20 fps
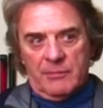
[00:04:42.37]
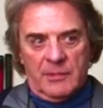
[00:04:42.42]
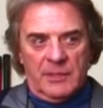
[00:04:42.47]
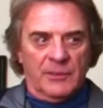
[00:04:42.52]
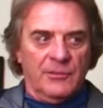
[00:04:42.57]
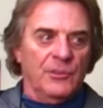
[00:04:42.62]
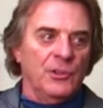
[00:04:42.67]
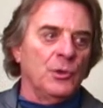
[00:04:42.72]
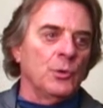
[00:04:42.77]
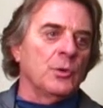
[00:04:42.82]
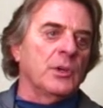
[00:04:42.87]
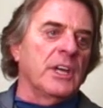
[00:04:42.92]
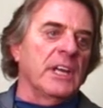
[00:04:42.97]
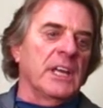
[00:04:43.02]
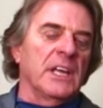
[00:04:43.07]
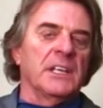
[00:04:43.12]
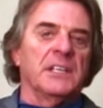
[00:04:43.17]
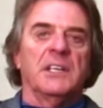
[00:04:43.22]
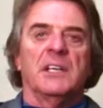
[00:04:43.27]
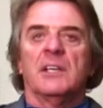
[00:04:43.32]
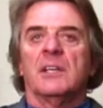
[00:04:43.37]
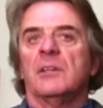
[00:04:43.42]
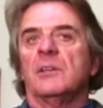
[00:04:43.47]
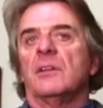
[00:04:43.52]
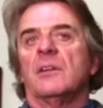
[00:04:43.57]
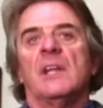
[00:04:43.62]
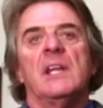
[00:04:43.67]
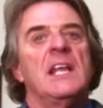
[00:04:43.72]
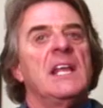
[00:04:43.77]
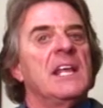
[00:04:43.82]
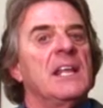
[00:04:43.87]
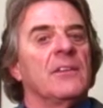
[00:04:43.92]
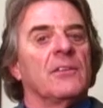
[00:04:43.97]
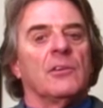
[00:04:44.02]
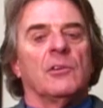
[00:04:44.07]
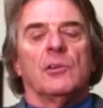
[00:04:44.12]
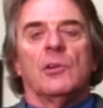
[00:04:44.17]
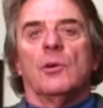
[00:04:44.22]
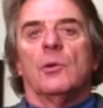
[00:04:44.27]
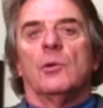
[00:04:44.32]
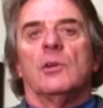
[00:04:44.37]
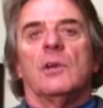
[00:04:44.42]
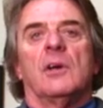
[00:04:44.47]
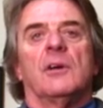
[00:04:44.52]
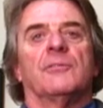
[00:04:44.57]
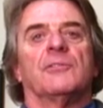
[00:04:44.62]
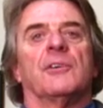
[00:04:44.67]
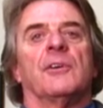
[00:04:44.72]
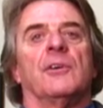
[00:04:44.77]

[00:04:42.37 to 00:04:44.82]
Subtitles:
If you can't hit the low loft